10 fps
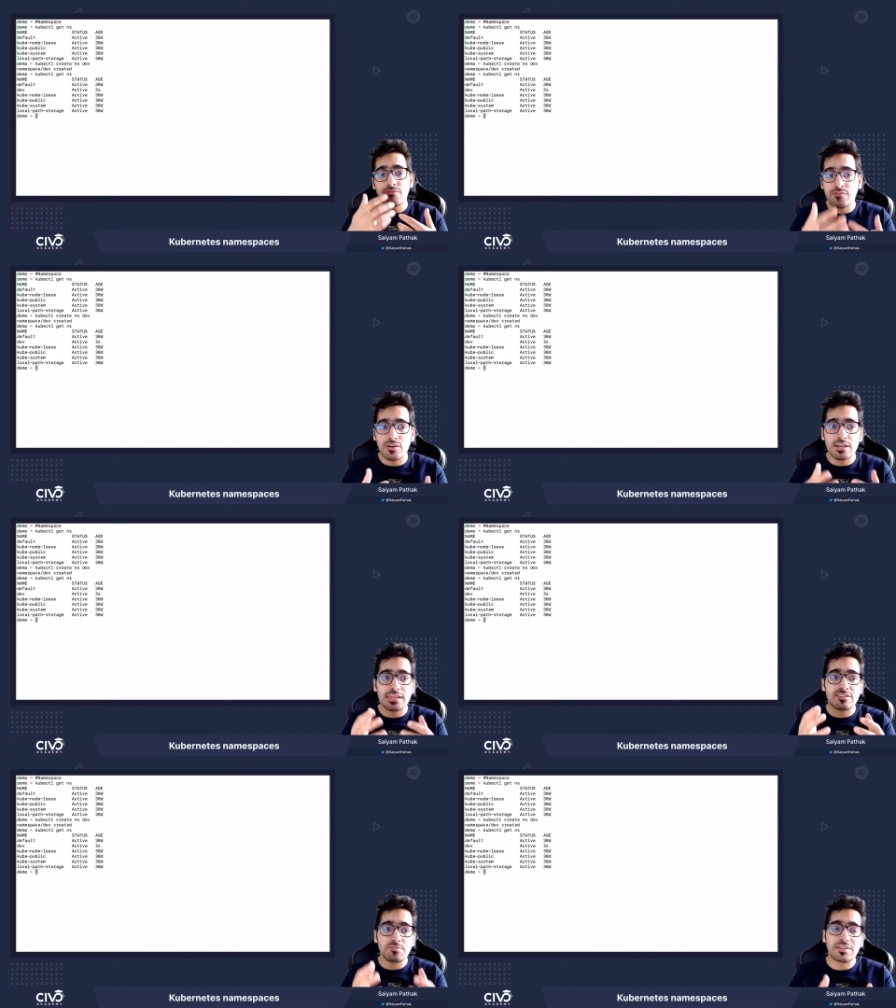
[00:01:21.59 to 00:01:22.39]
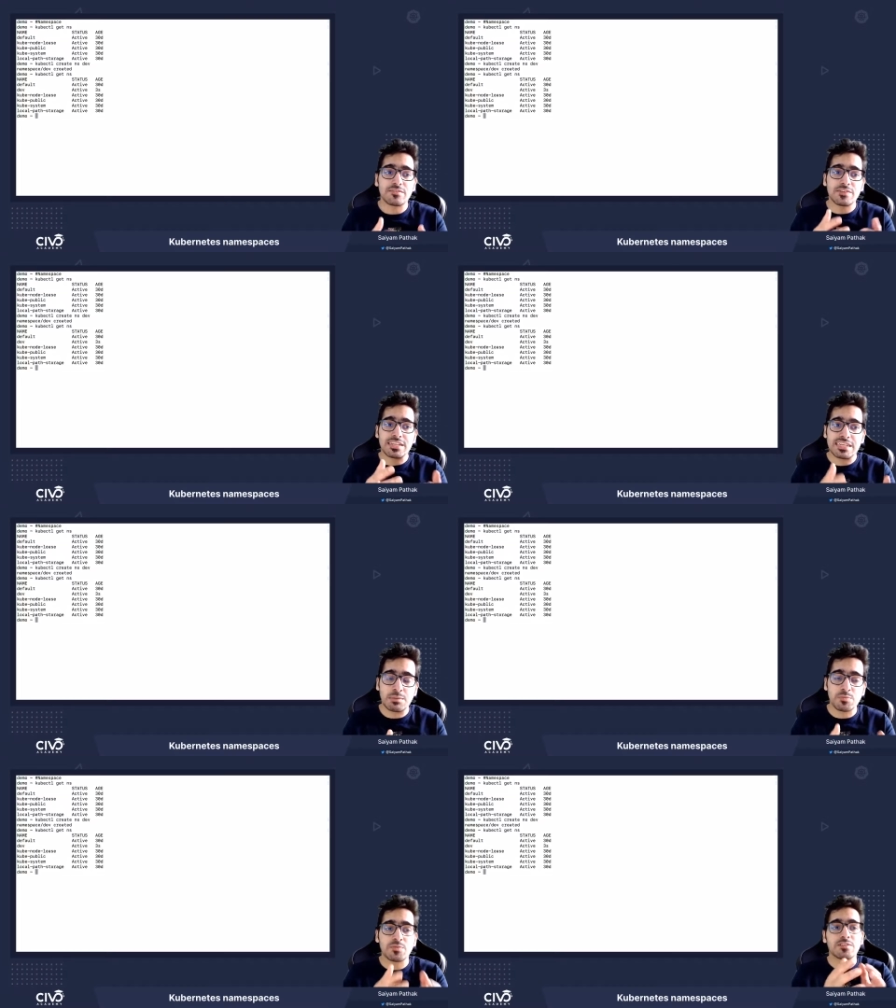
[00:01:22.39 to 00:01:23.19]
work in specific
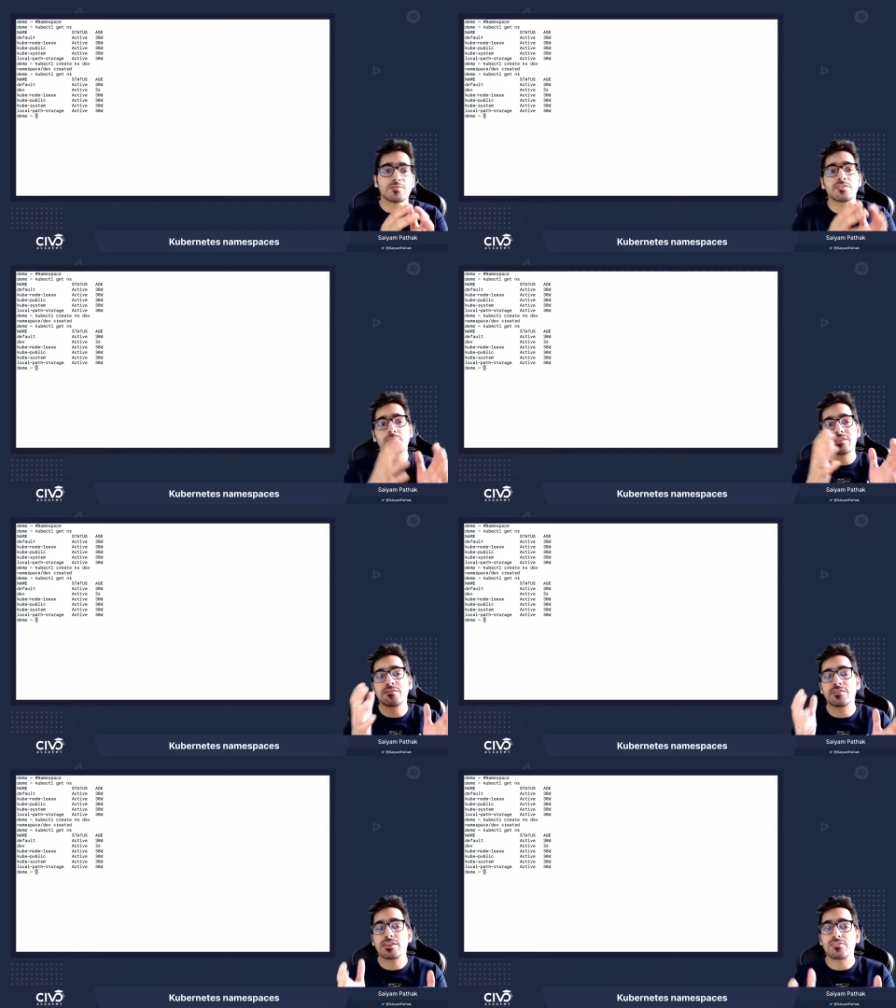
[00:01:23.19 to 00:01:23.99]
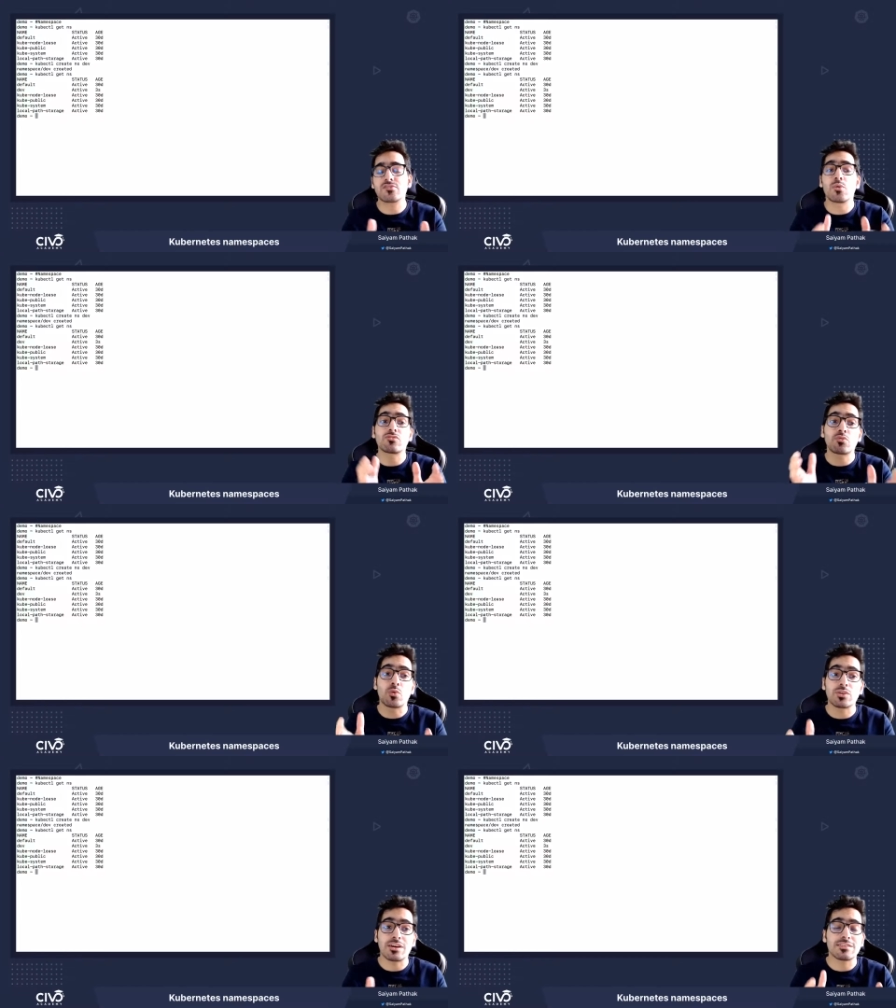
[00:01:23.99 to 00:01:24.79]
namespace with specific resource
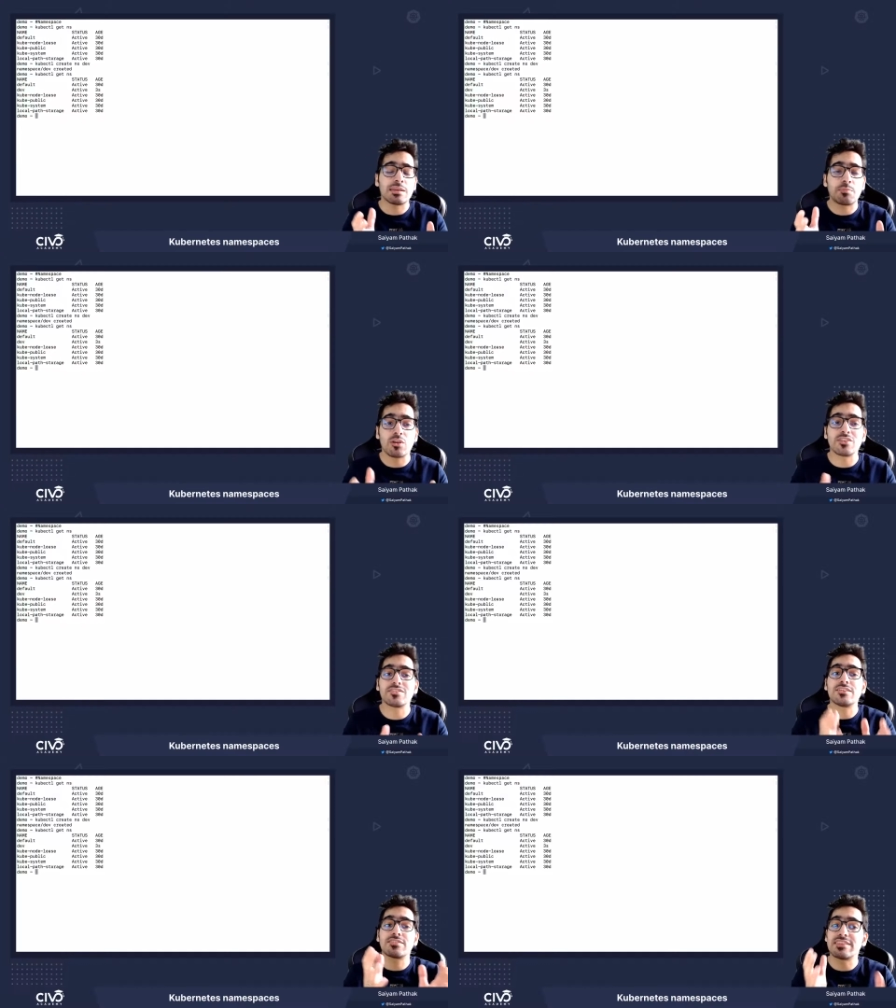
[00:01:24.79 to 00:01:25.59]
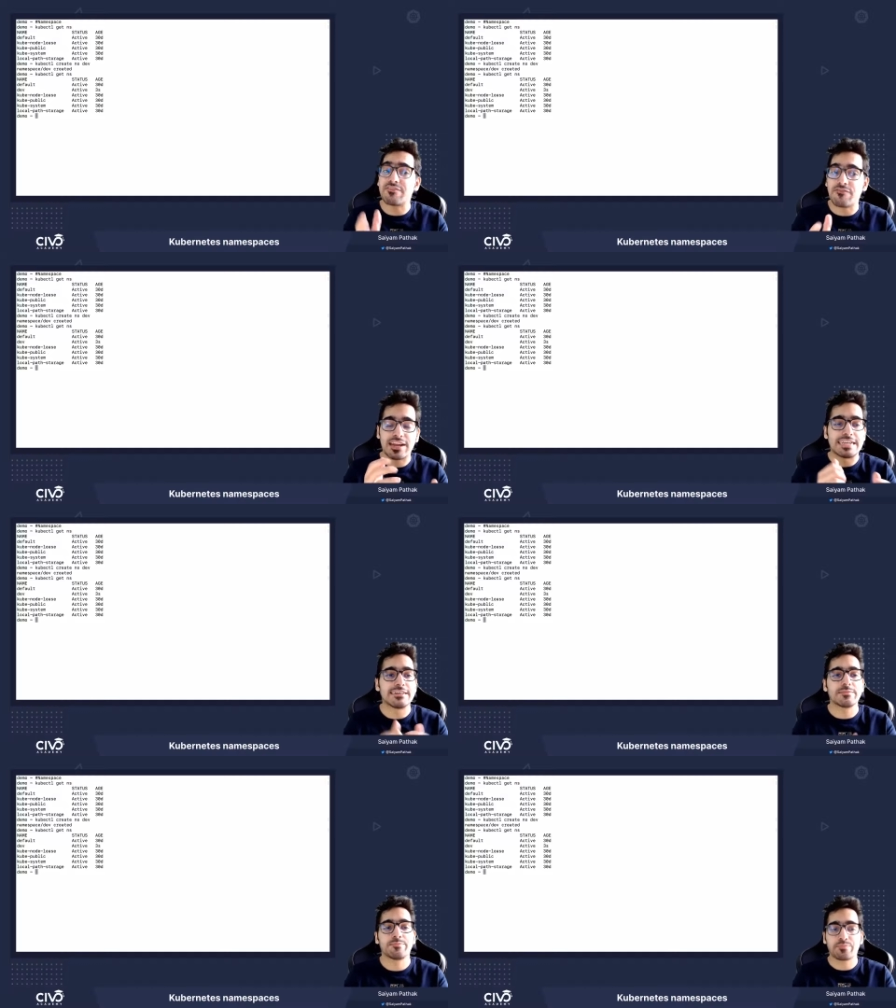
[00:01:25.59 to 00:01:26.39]
quotas and policies defined.